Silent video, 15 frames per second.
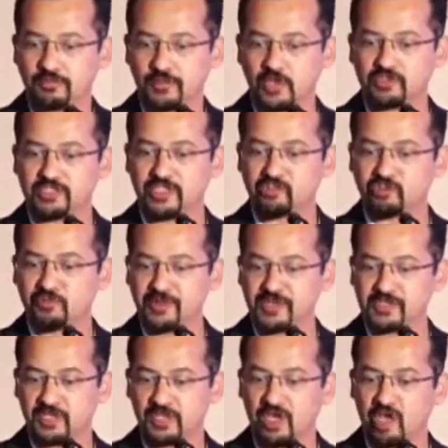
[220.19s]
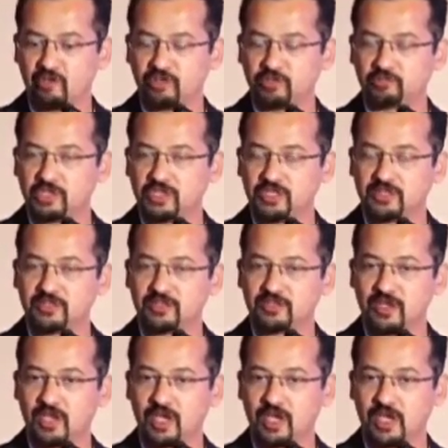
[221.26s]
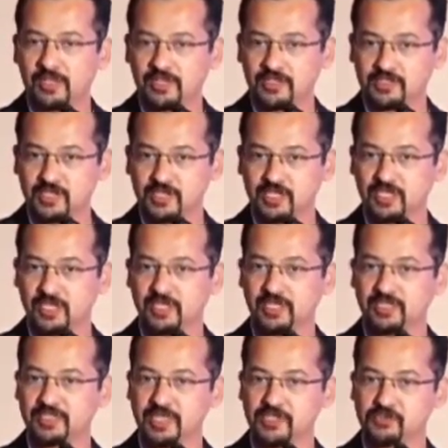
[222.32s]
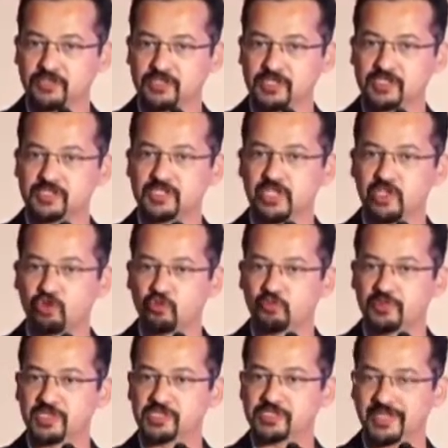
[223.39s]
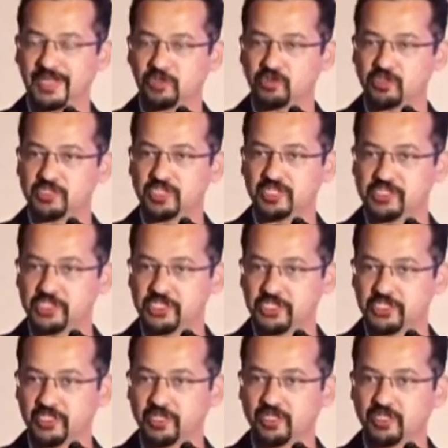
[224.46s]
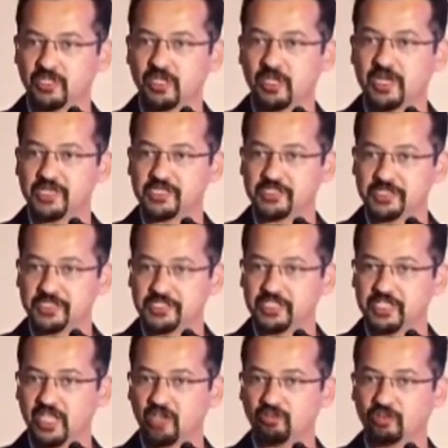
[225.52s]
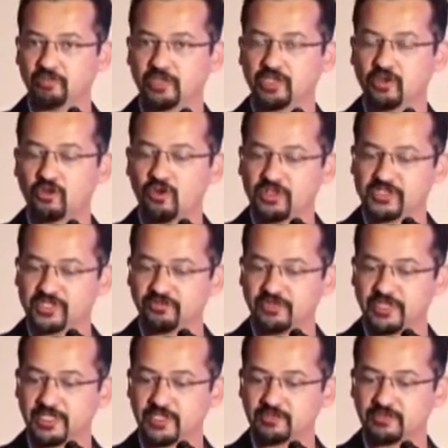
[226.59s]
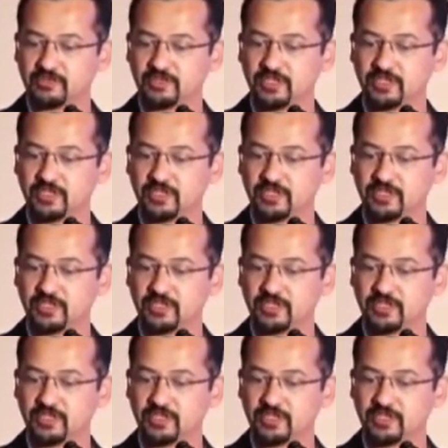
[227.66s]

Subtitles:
because the equipments are available and they started getting transistors, equipments, technology are changing, and it's easily available, cost effective.